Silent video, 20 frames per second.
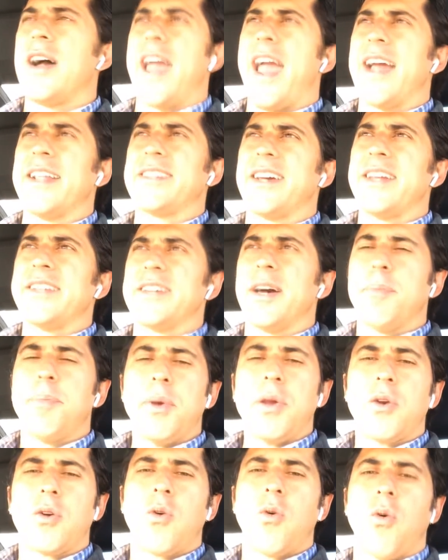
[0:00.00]

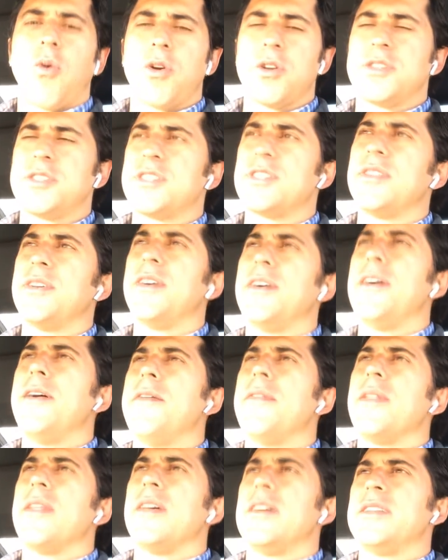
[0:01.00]
anti-dumping quartz
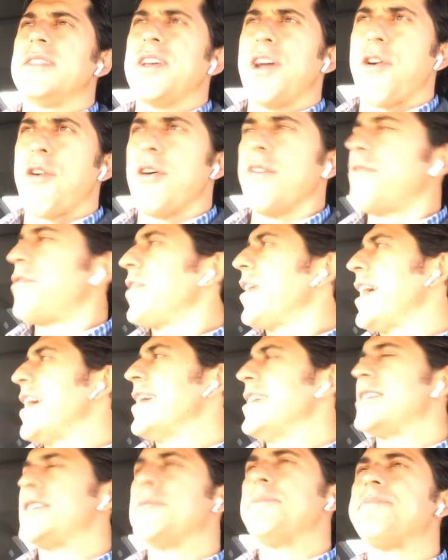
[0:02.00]
tariff
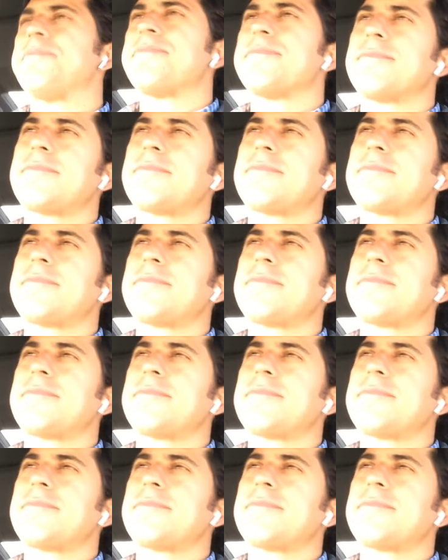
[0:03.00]
is